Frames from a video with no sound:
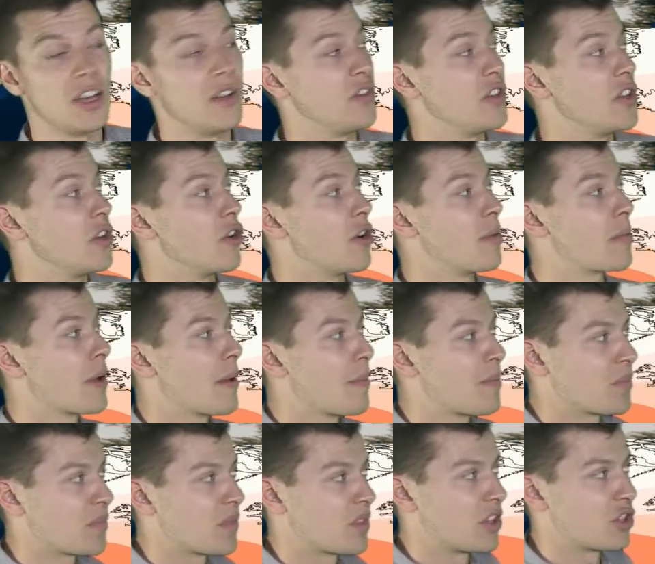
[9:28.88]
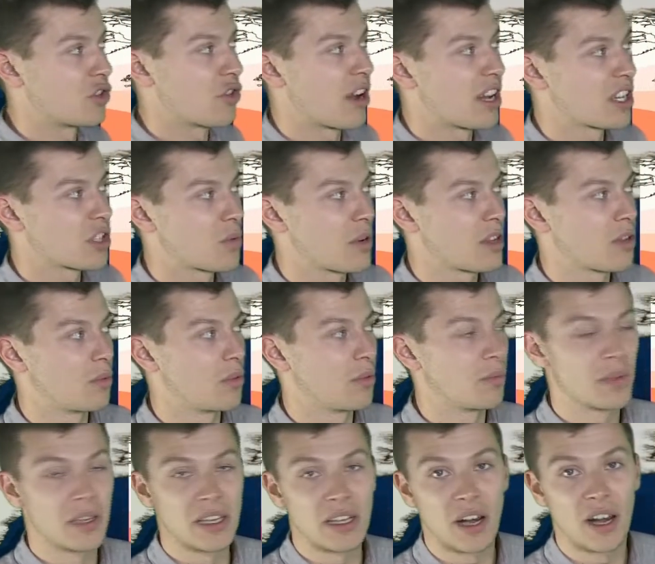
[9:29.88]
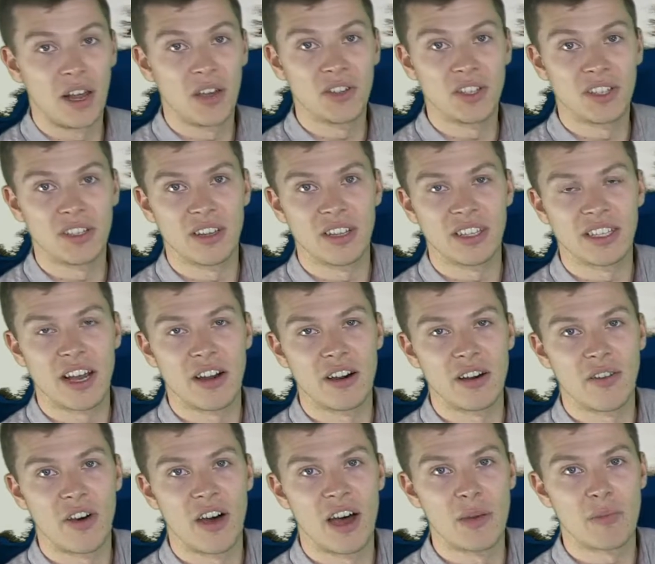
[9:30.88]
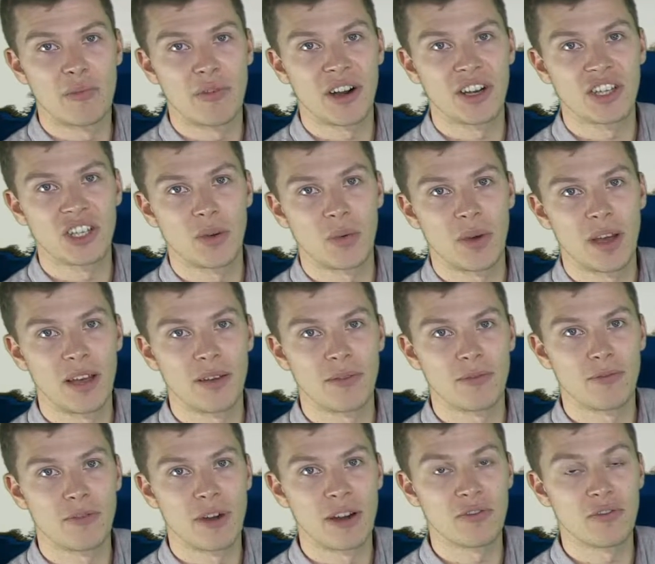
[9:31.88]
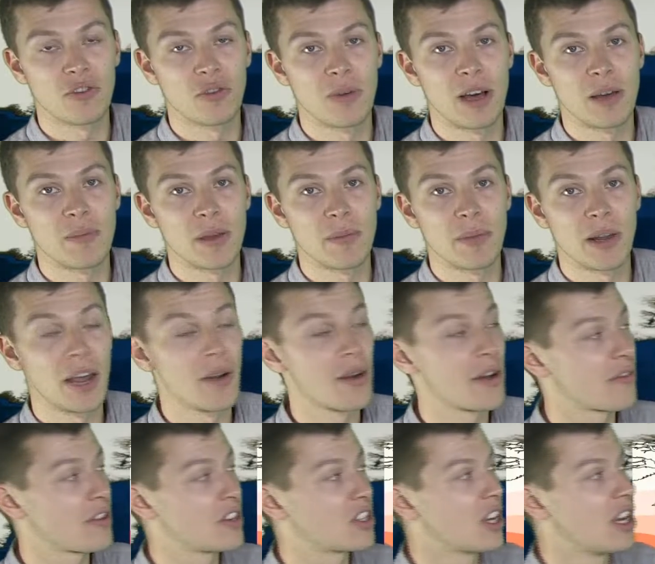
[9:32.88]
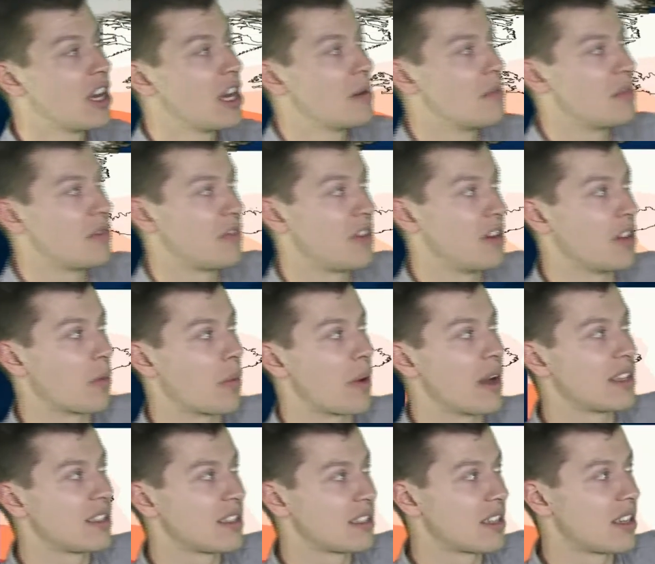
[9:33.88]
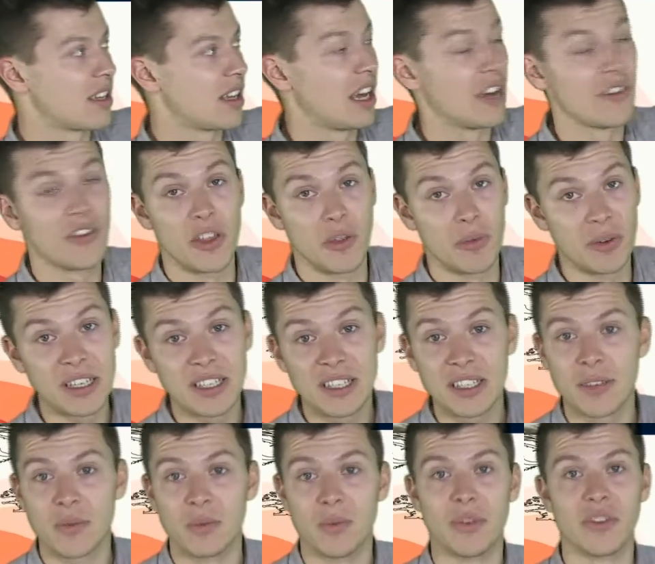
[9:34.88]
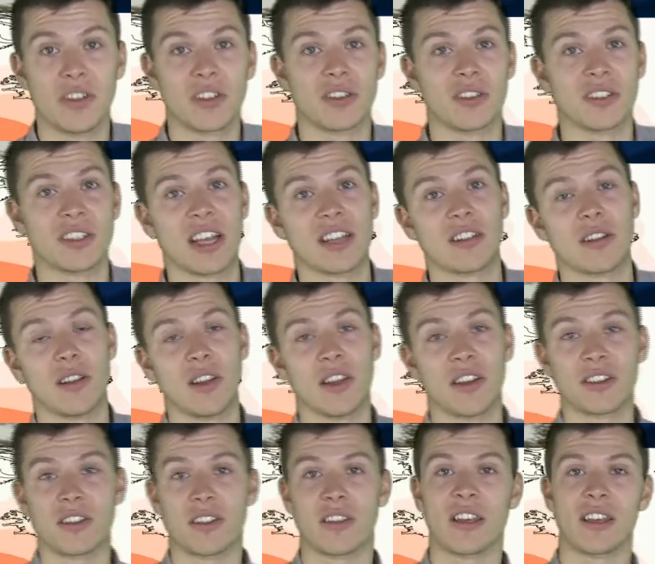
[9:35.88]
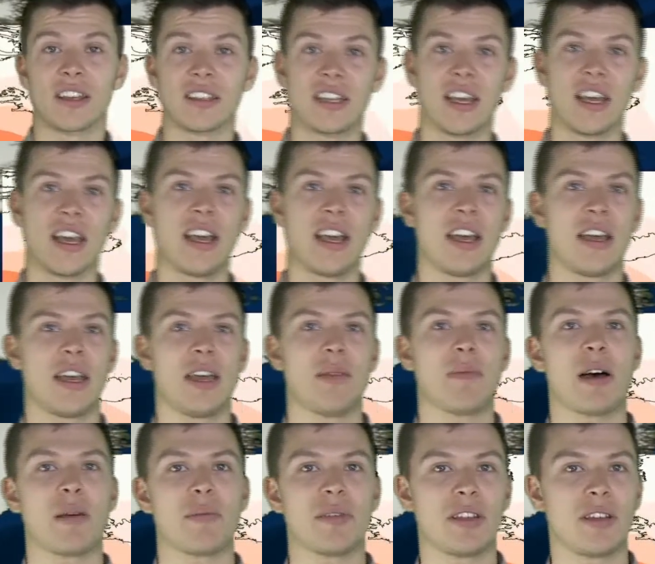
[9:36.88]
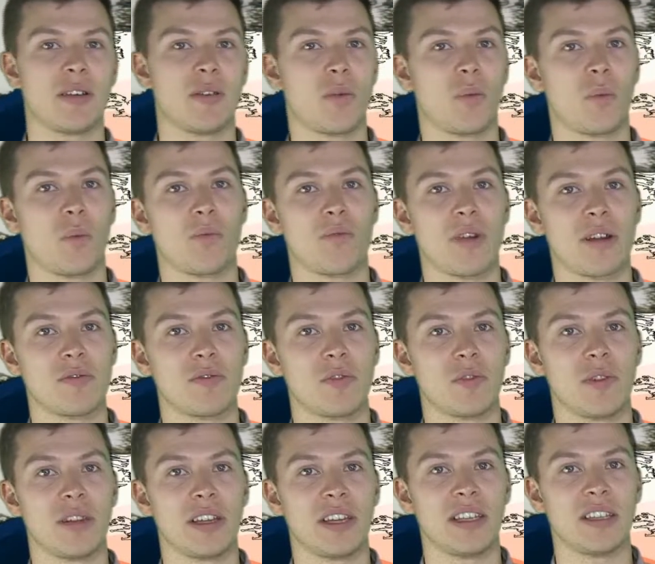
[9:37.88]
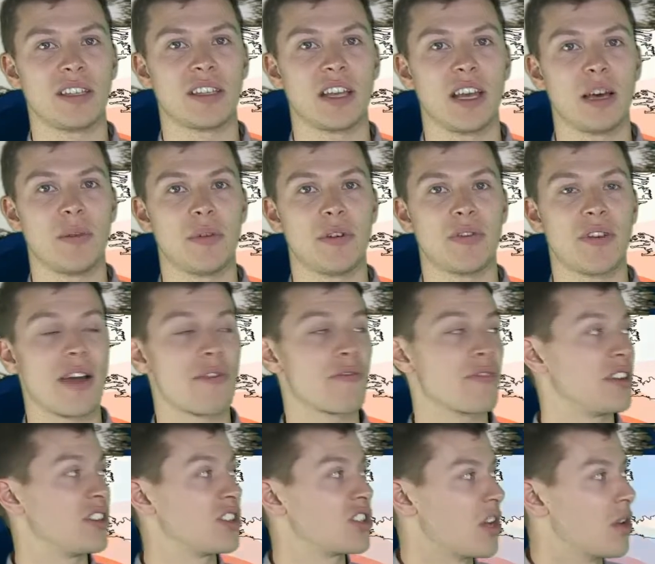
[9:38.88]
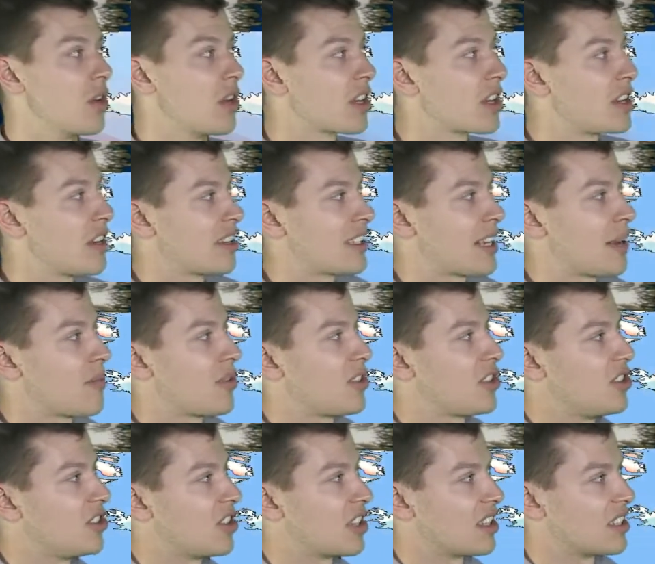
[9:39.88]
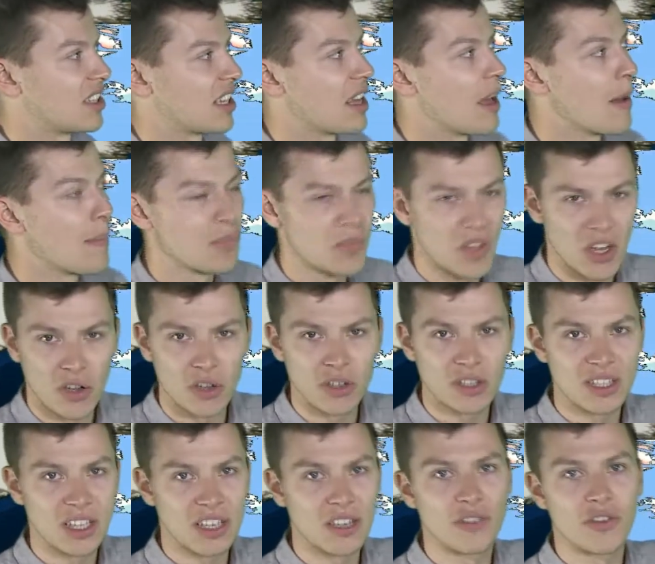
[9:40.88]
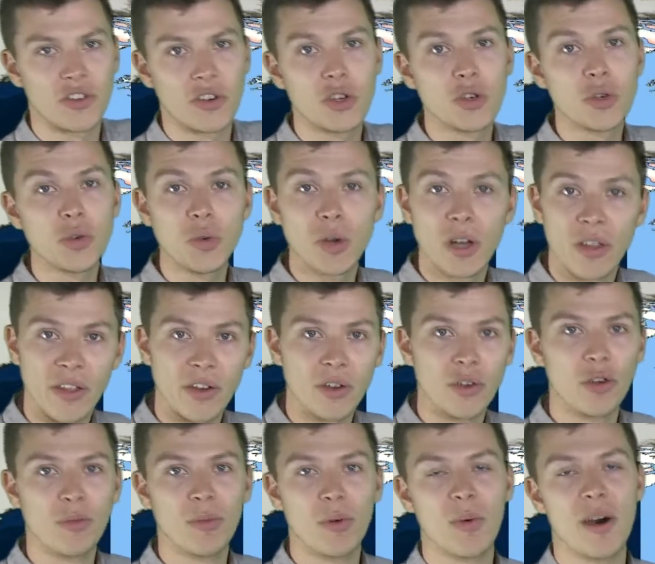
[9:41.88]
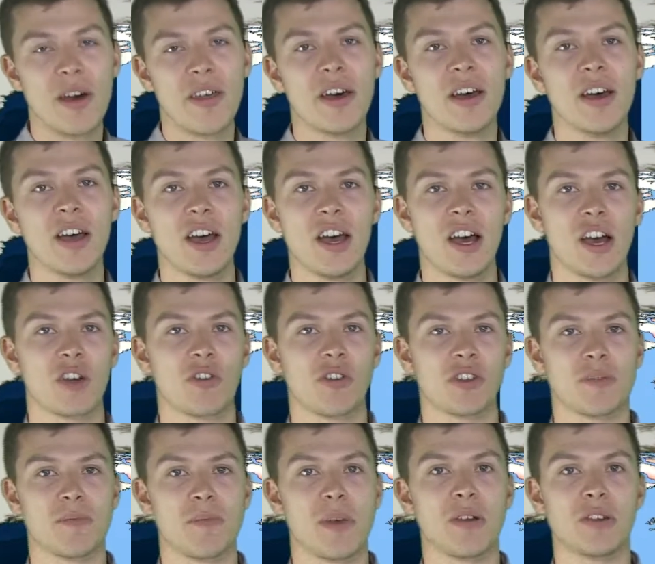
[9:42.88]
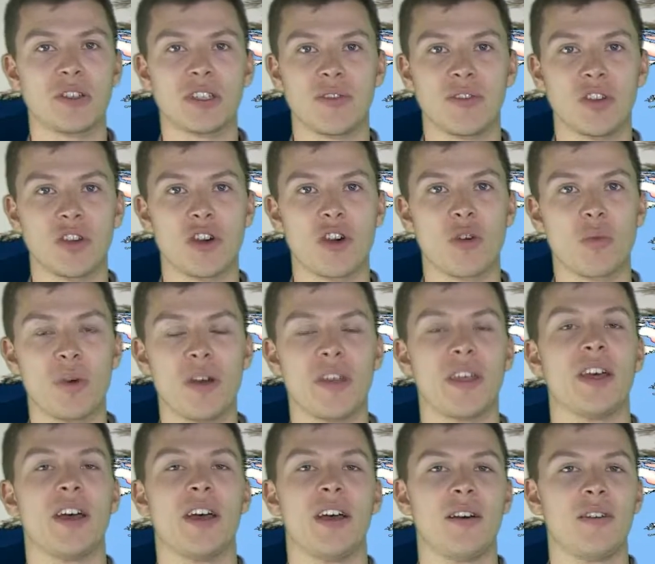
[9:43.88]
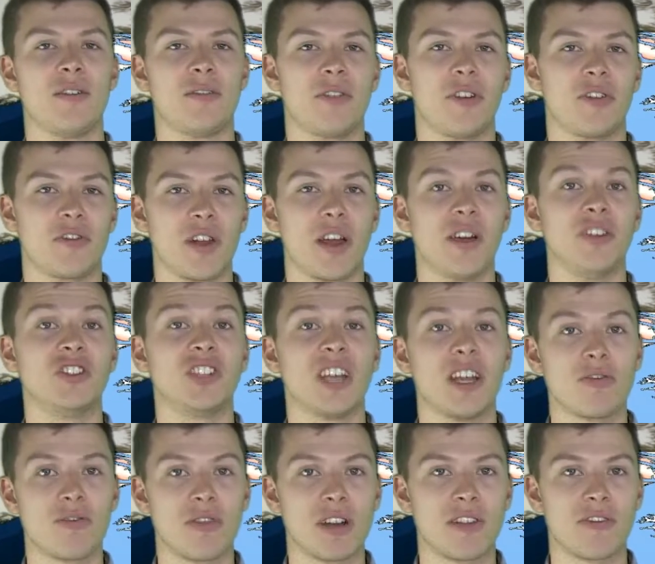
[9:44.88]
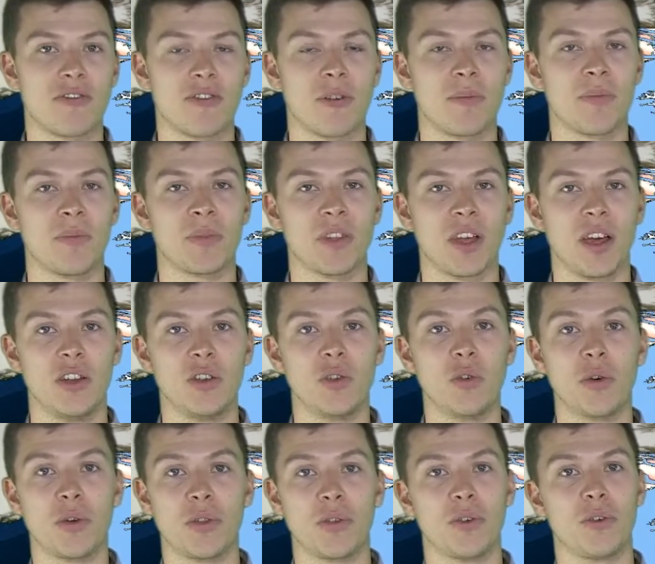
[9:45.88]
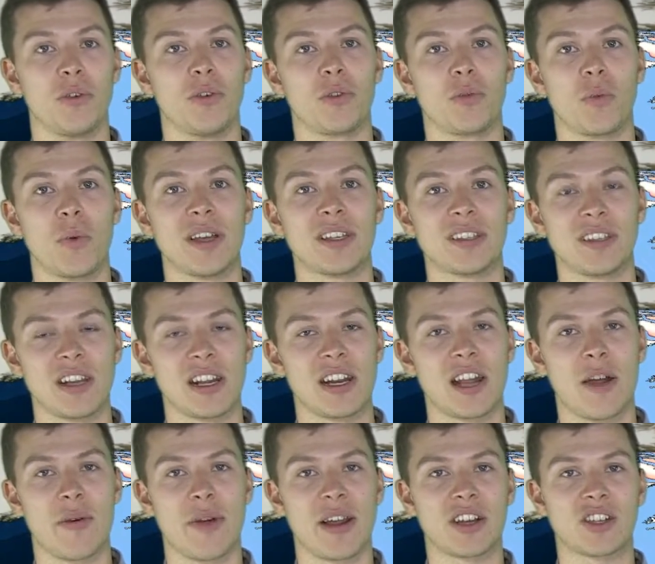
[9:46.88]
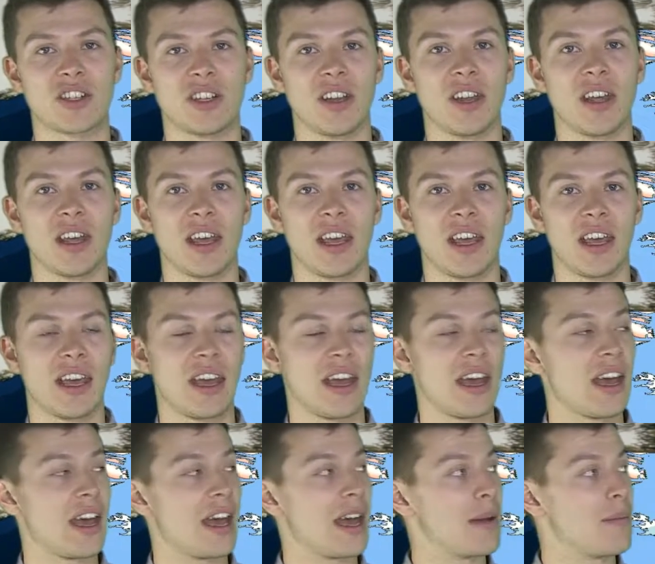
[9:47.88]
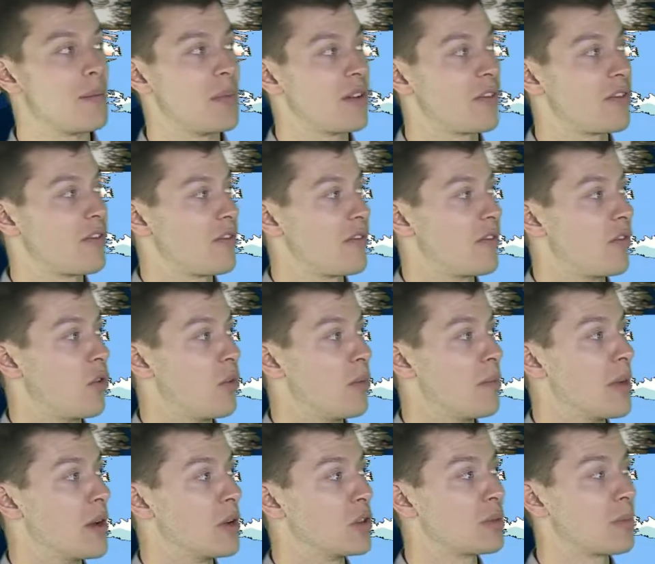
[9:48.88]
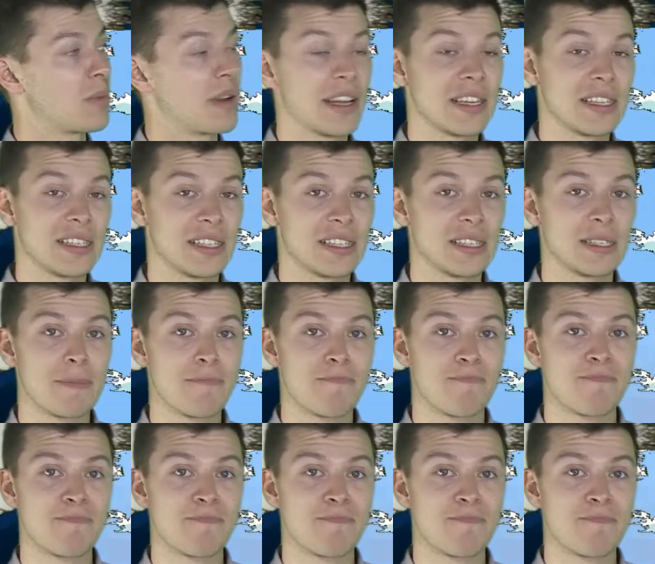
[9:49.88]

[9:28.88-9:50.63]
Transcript: Europe. The driest weather will be closer to this area of high pressure where rainfall might be below average, but further east with this unsettled look to things, it might be that rainfall is above average. So looking at the temperatures, you can see a good signal for cooler than normal weather across most of Europe, with the flow generally from a north or northwesterly direction for most places.